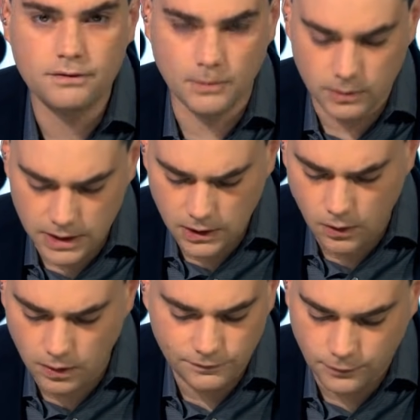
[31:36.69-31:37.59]
from Marine
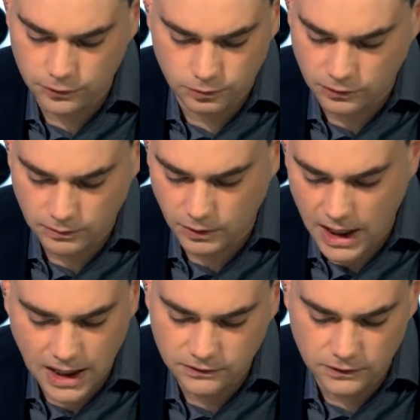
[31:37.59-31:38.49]
Corps Force
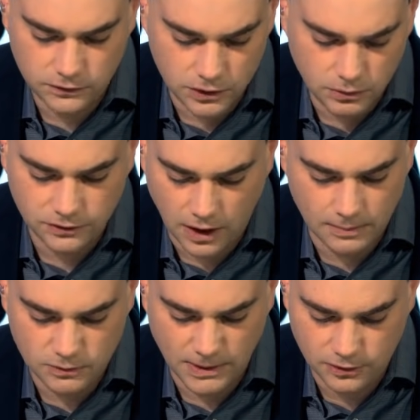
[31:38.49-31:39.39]
Reconnaissance to U.S.
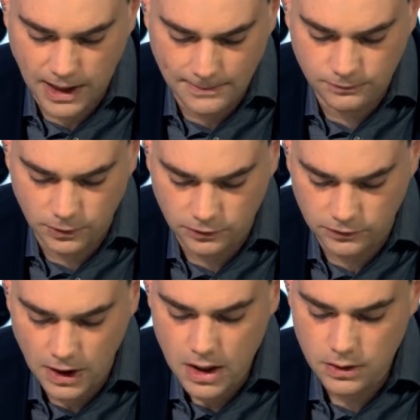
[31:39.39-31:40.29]
Army Special Ops
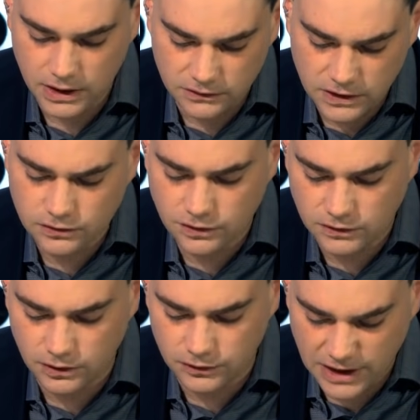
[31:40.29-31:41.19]
Forces, who can teach the
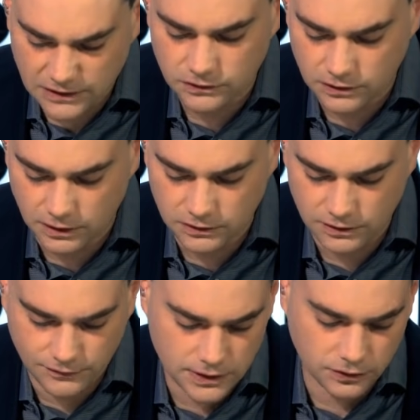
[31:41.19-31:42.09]
skills necessary
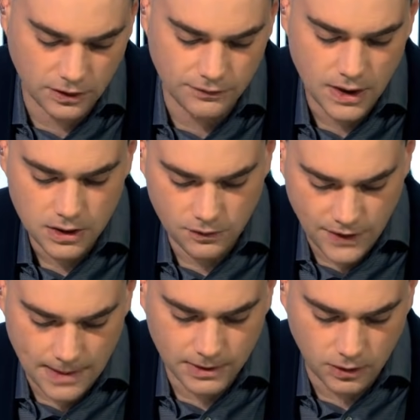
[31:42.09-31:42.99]
to defend yourself, your
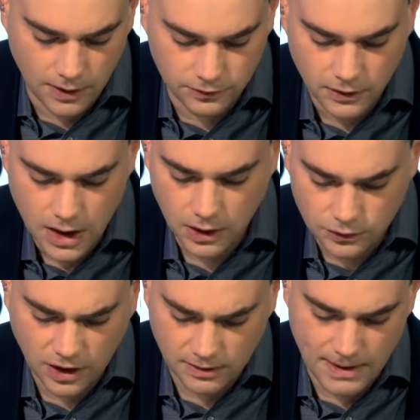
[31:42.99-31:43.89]
family, or others.
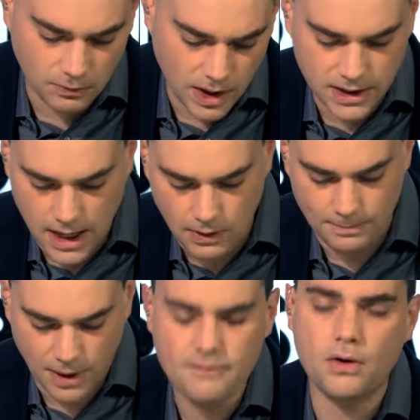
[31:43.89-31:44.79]
Go check them out right now
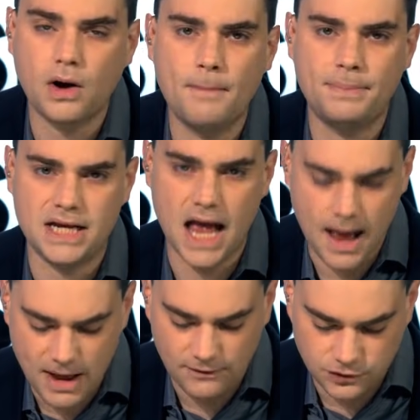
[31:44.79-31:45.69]
at
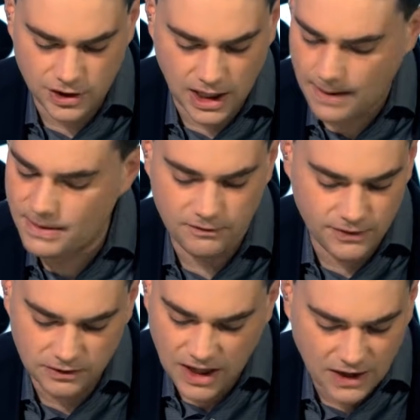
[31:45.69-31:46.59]
bravocompanymfg.com. They are
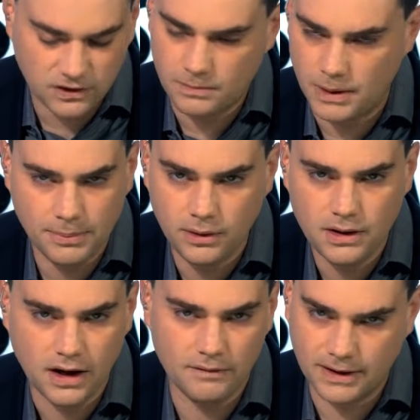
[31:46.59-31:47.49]
fantastic
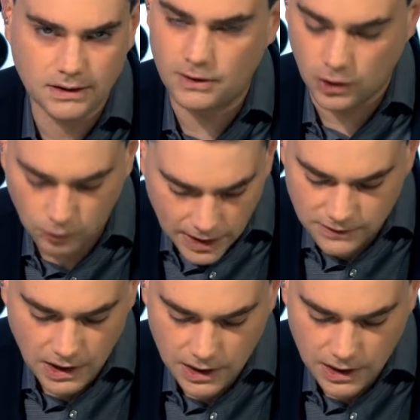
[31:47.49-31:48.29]
people. I've met them. They're great.